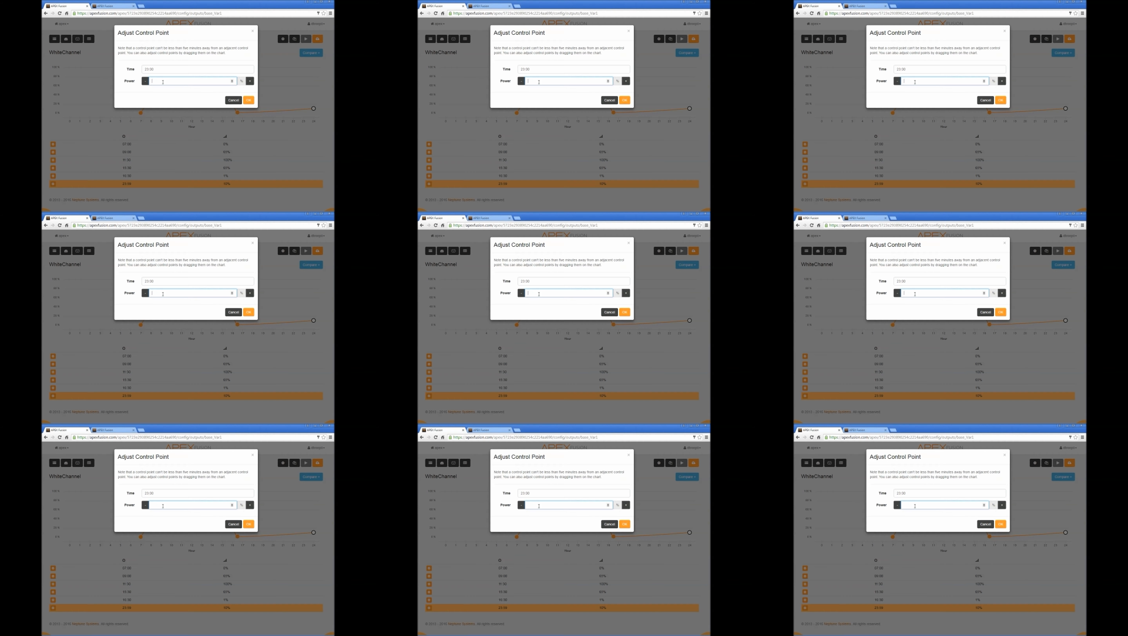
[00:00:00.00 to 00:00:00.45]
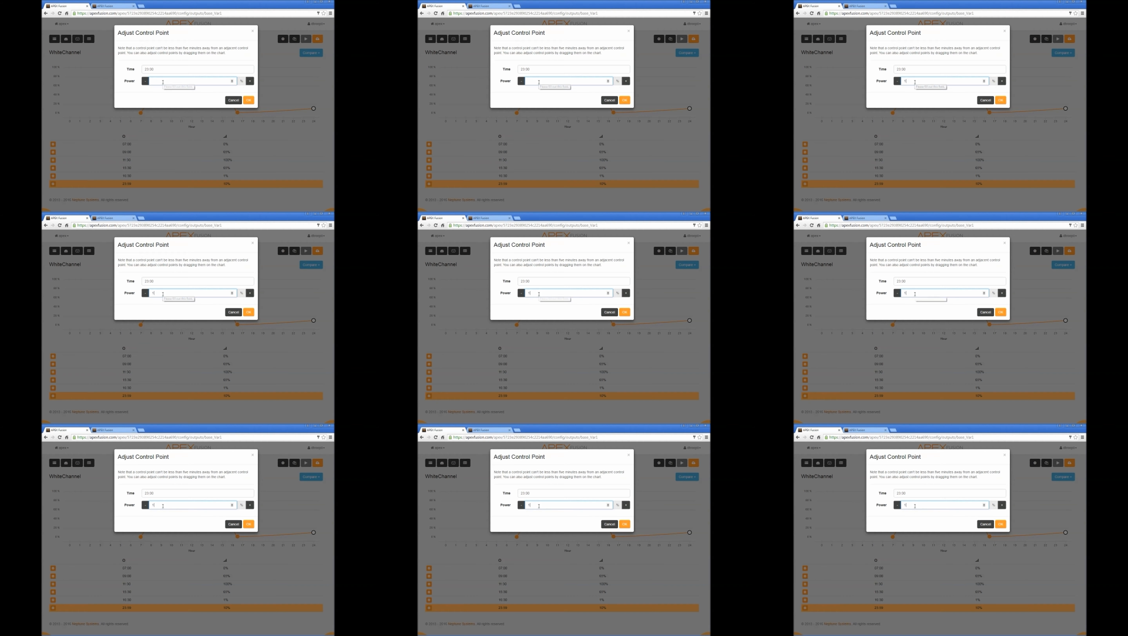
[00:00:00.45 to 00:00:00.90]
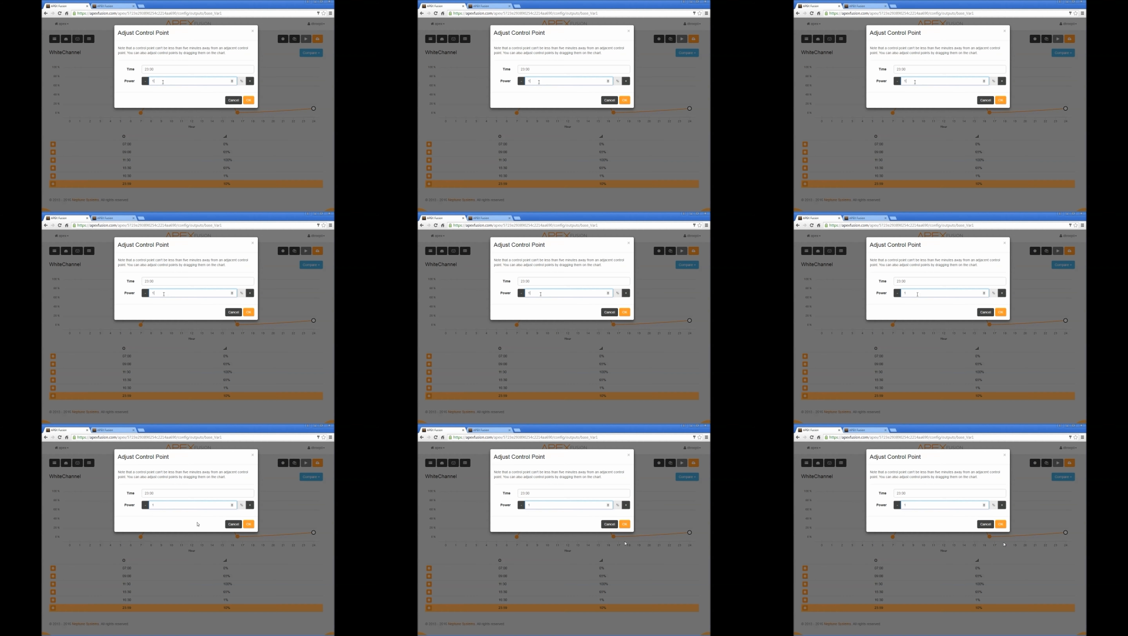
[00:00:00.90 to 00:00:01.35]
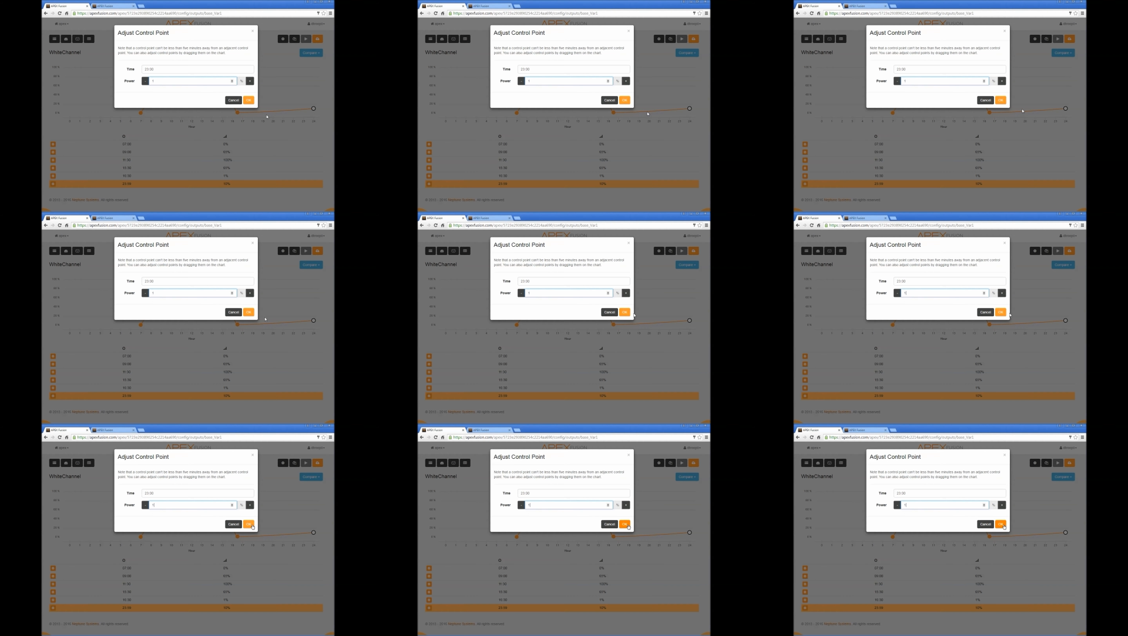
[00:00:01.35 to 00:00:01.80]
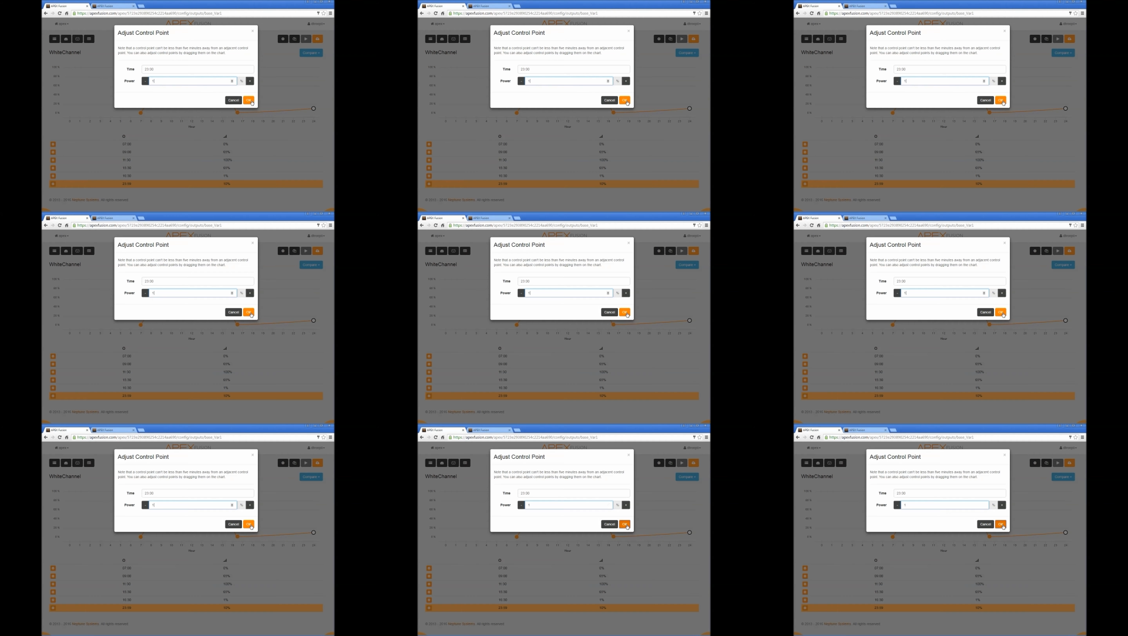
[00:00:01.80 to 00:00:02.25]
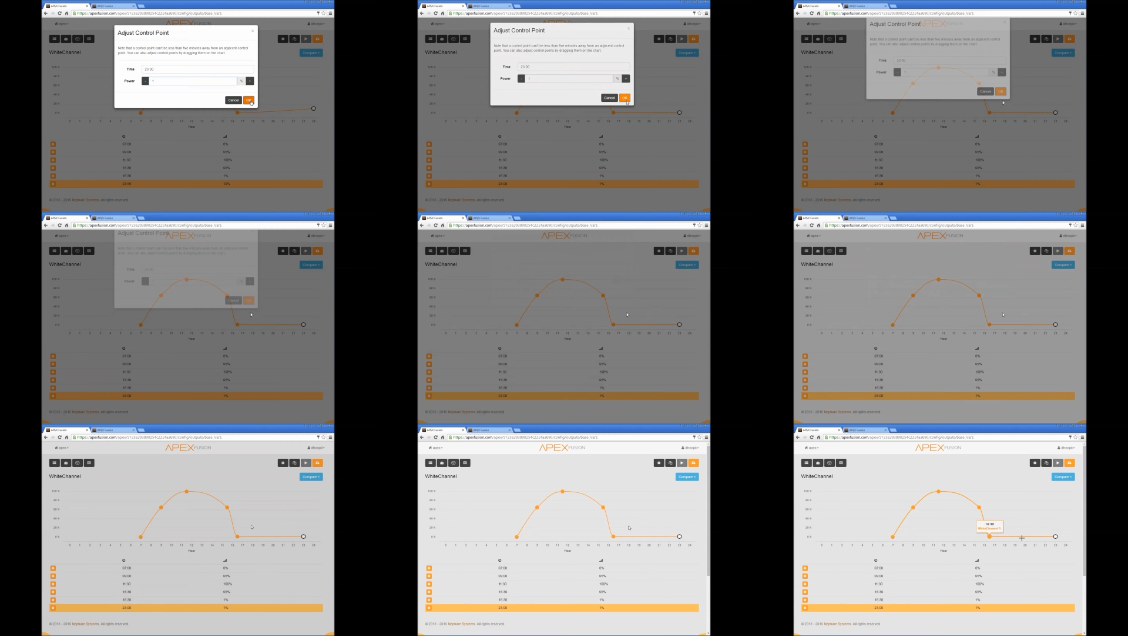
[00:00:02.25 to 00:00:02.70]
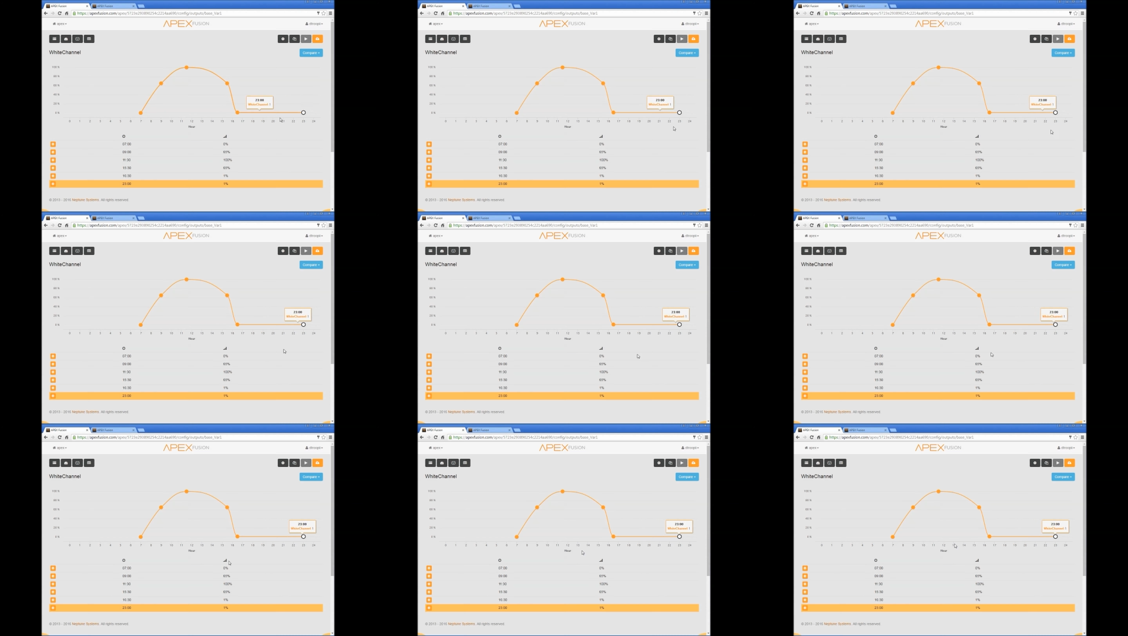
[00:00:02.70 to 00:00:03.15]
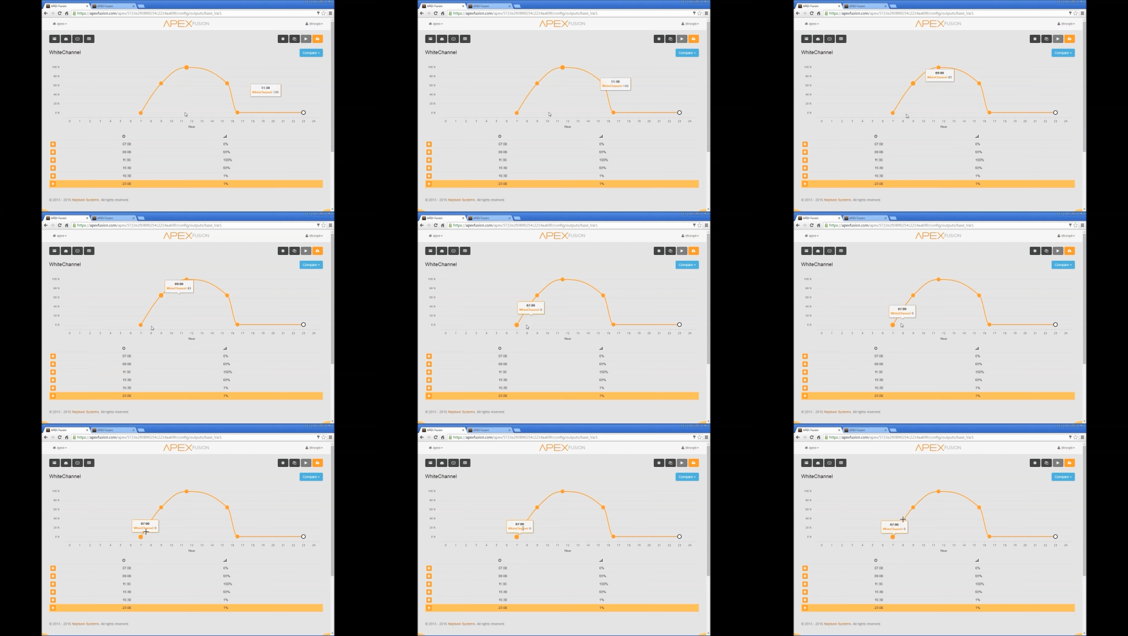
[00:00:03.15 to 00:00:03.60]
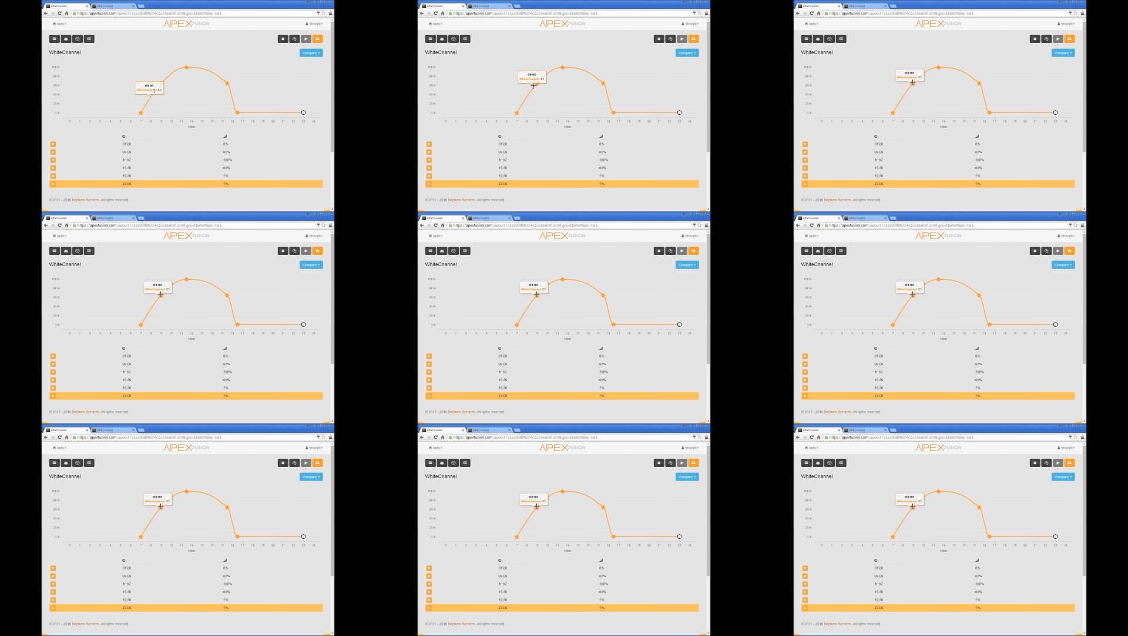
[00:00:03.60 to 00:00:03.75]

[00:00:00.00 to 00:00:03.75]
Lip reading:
Nobody's mouth can be seen.